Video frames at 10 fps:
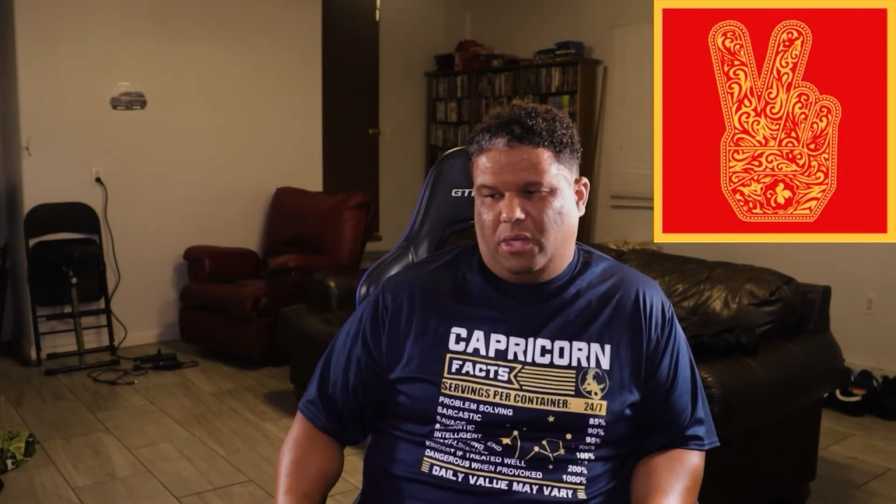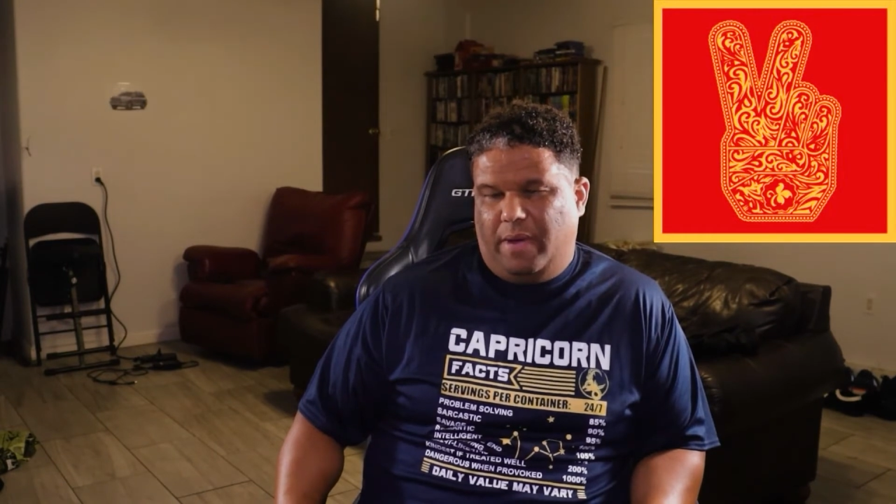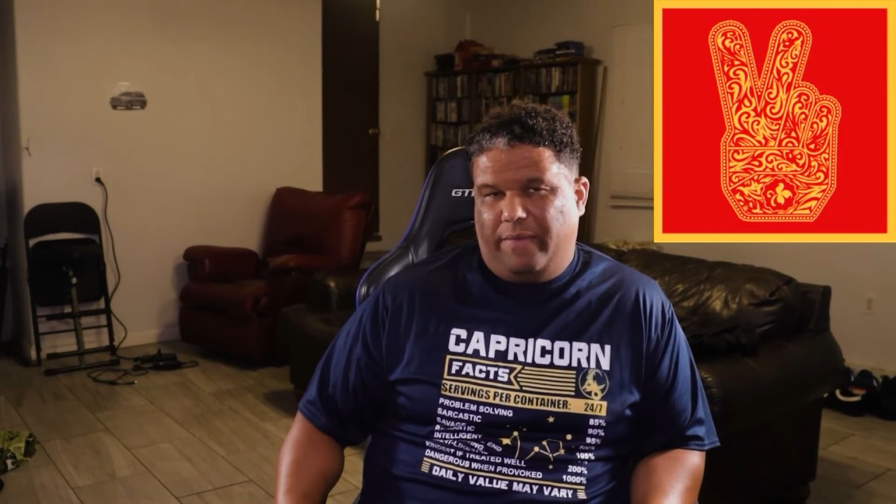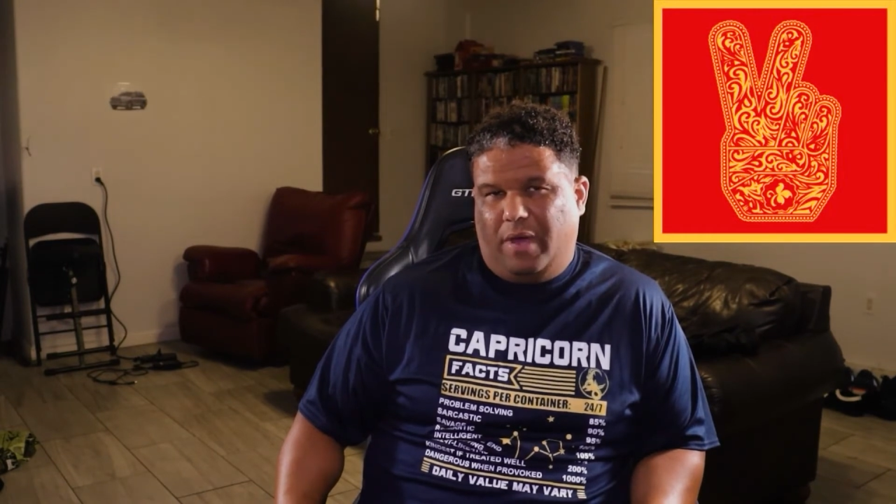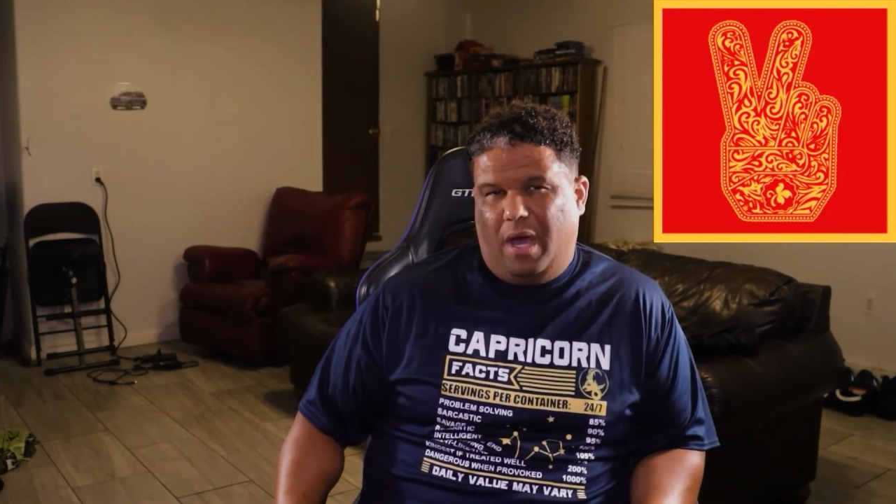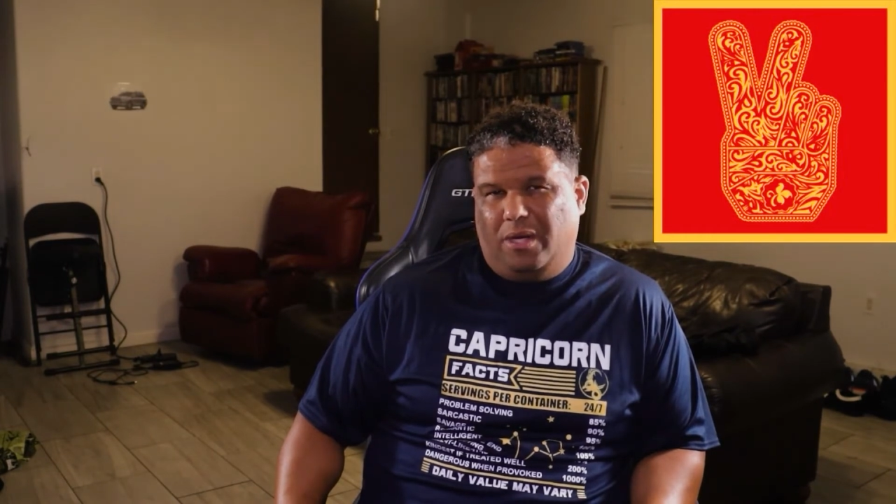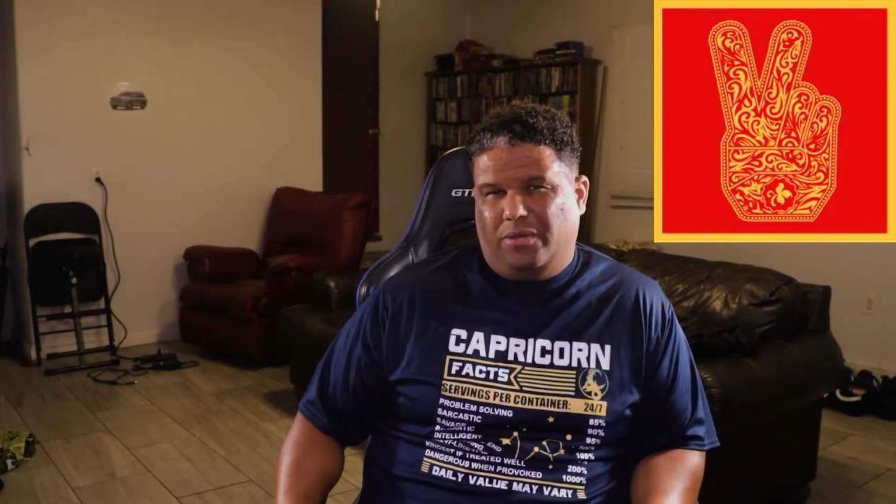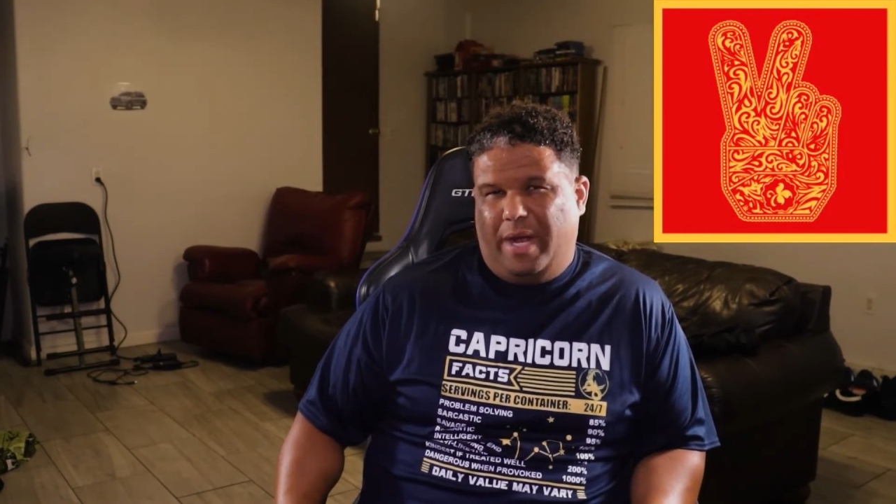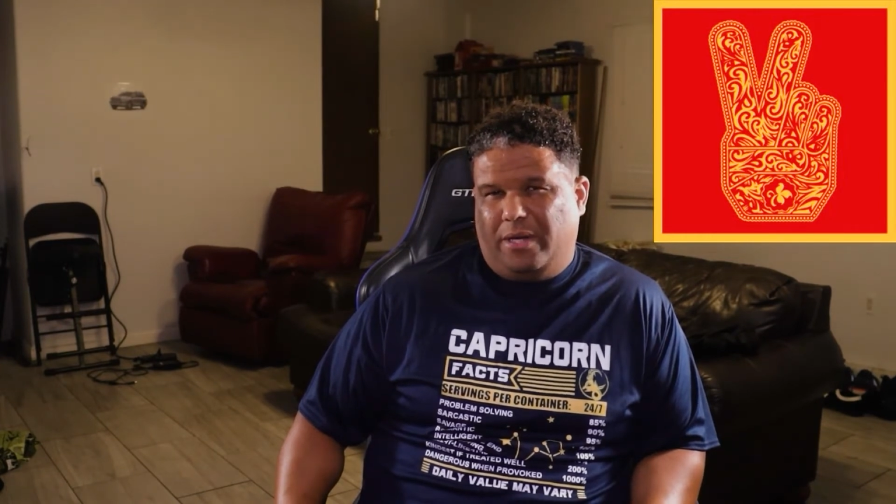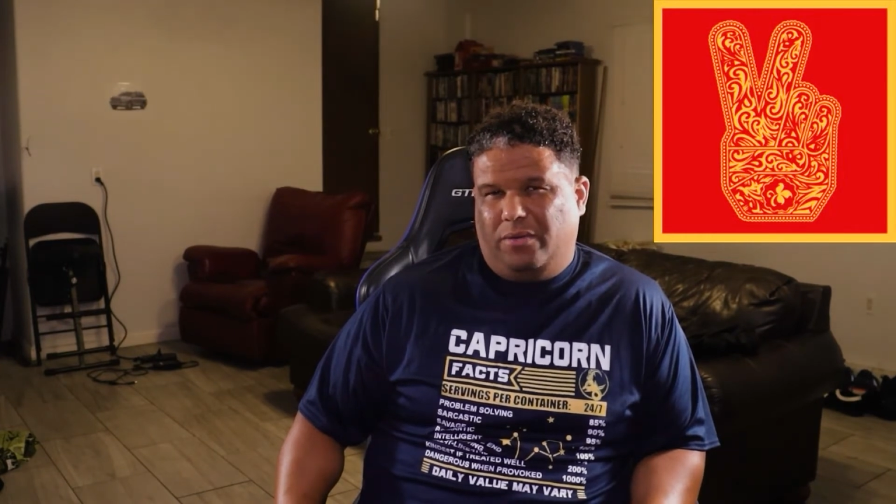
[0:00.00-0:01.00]
you have
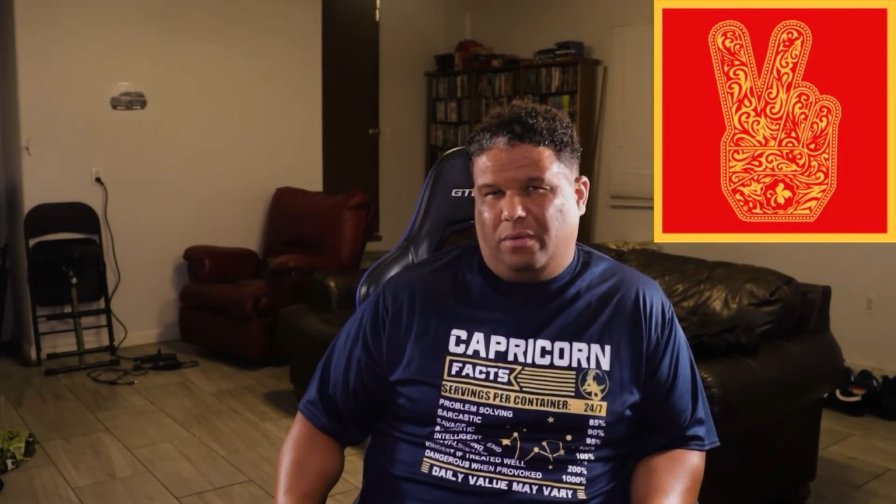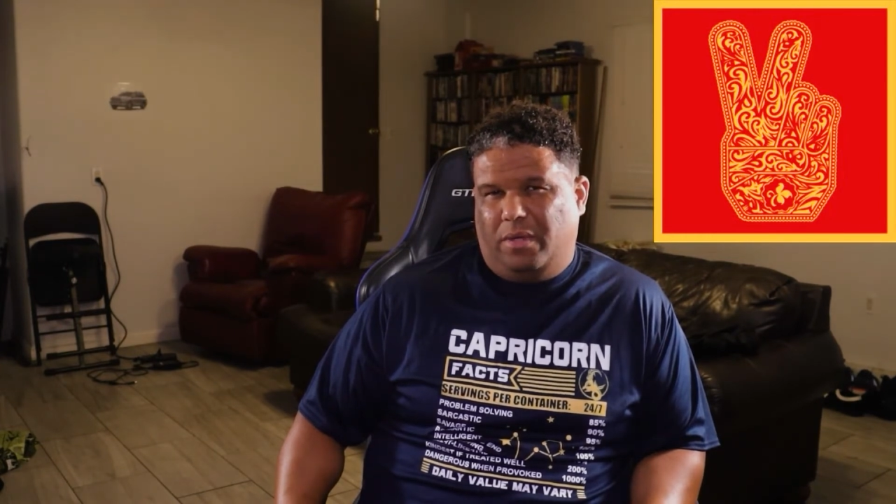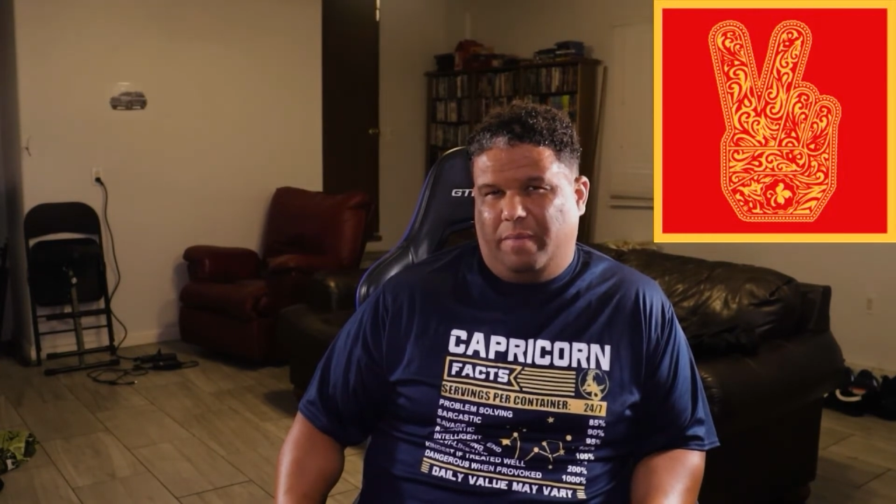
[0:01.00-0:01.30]
contractual